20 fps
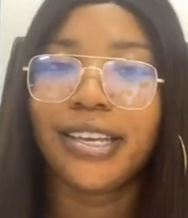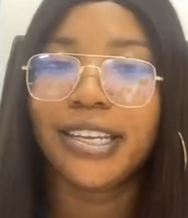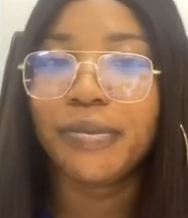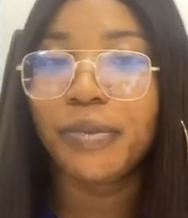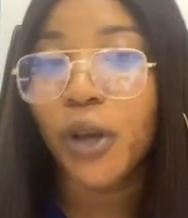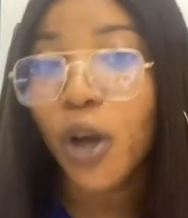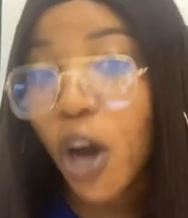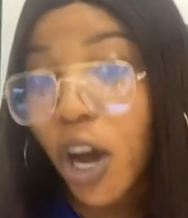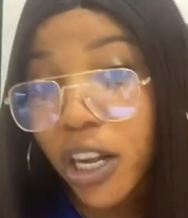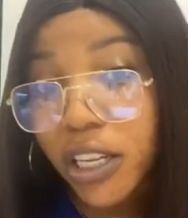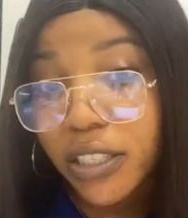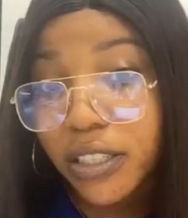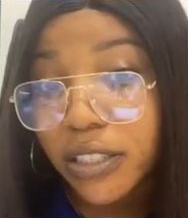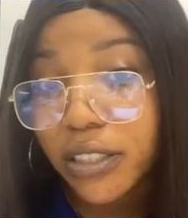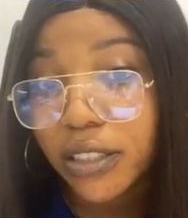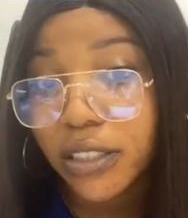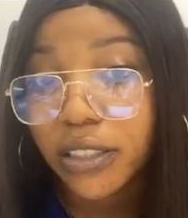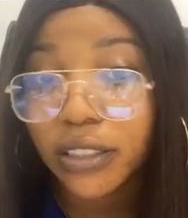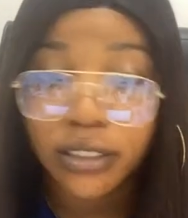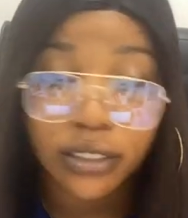It's
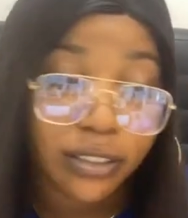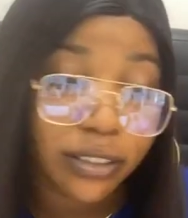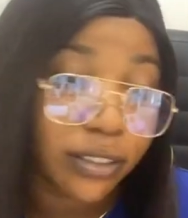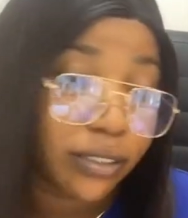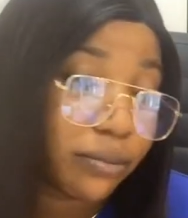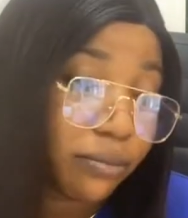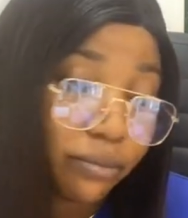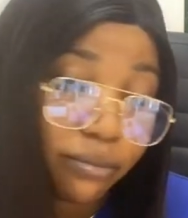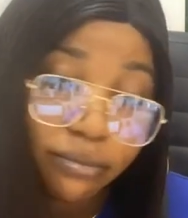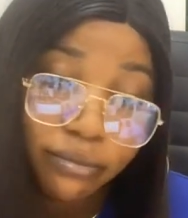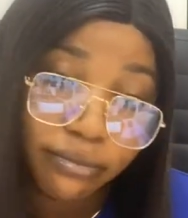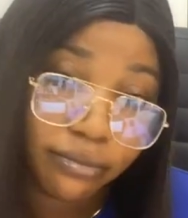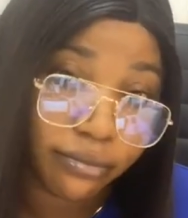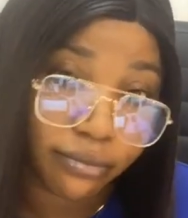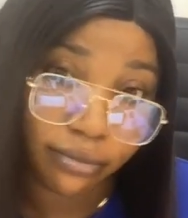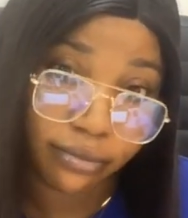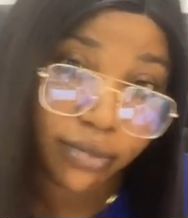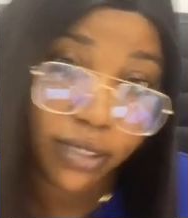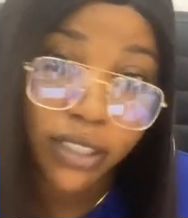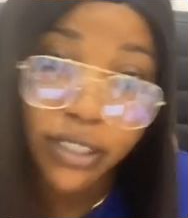because
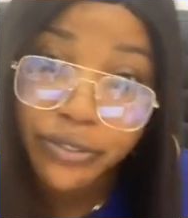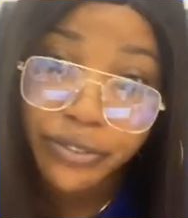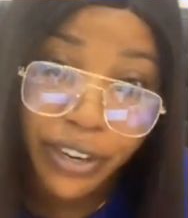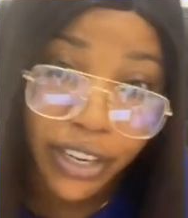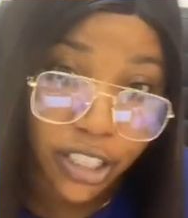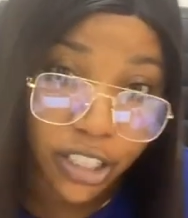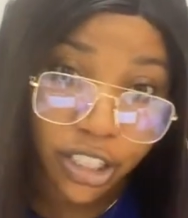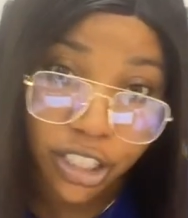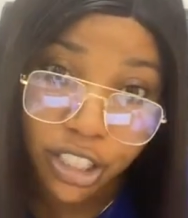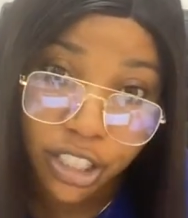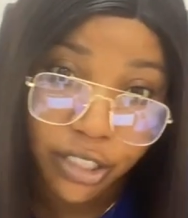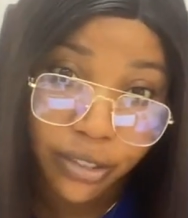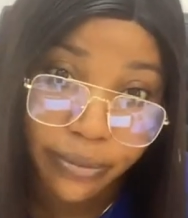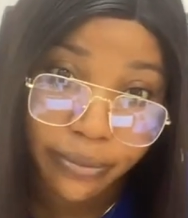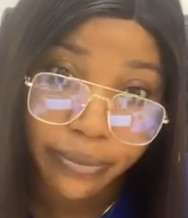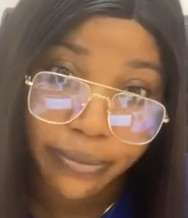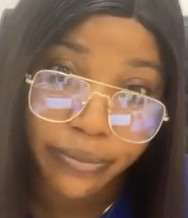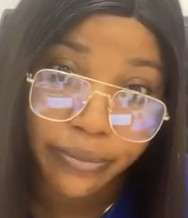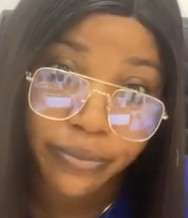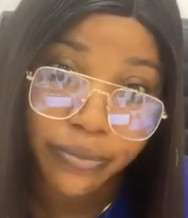it's French.
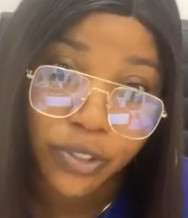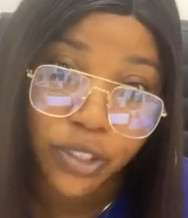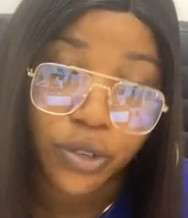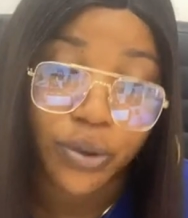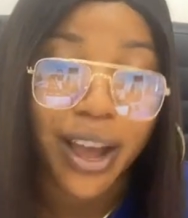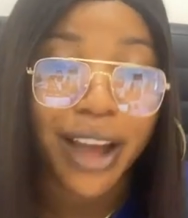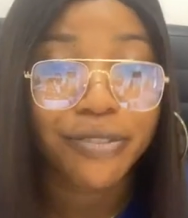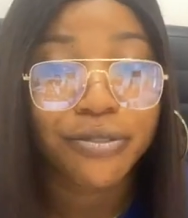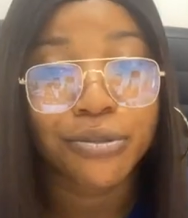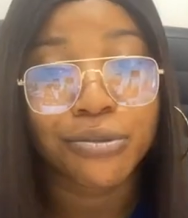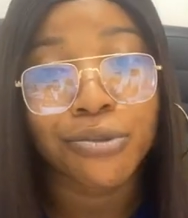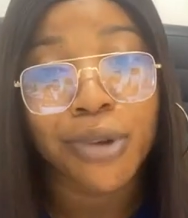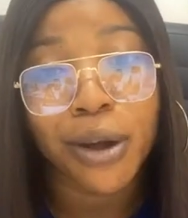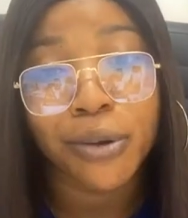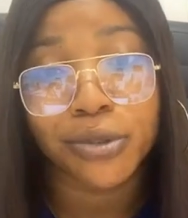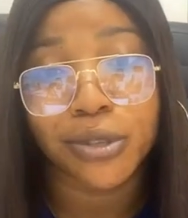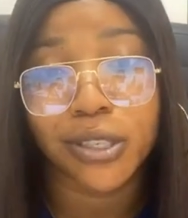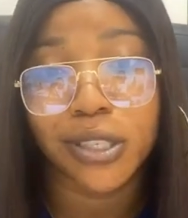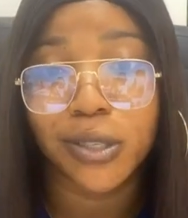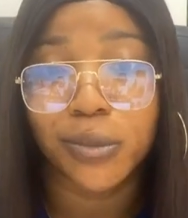You have to know
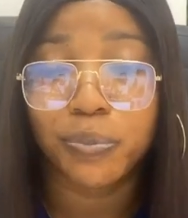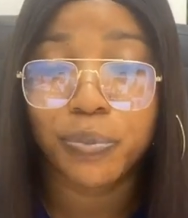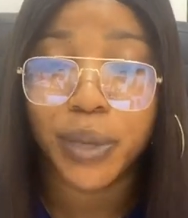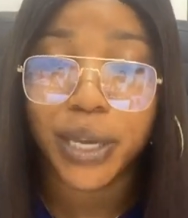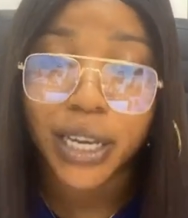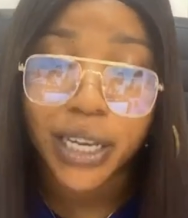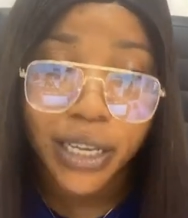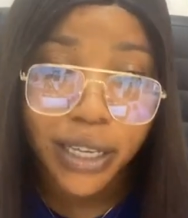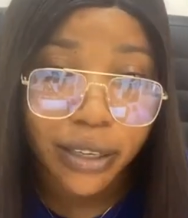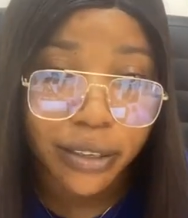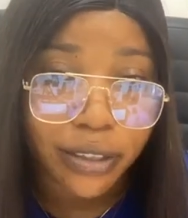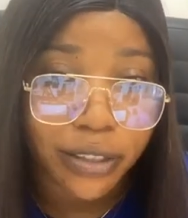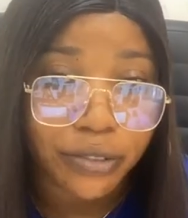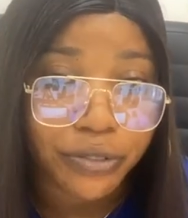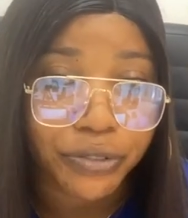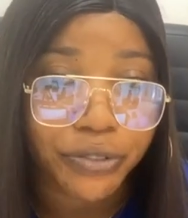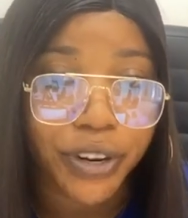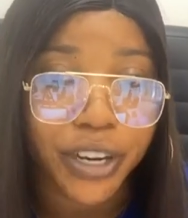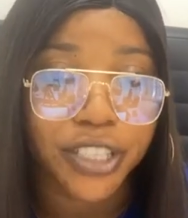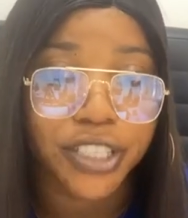how to speak
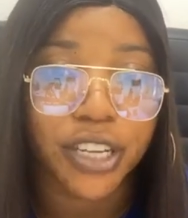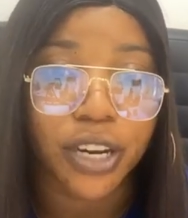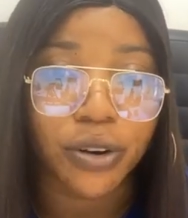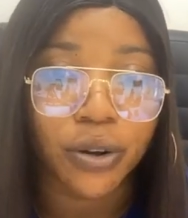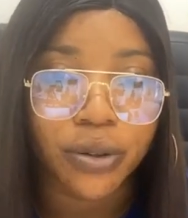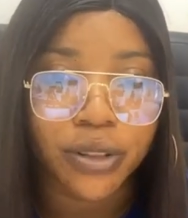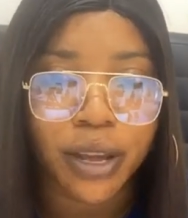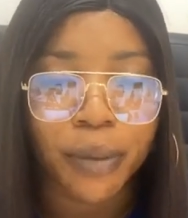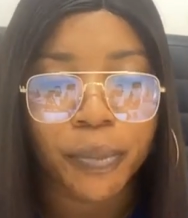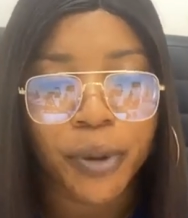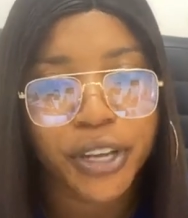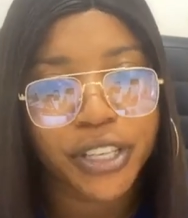in French and all that.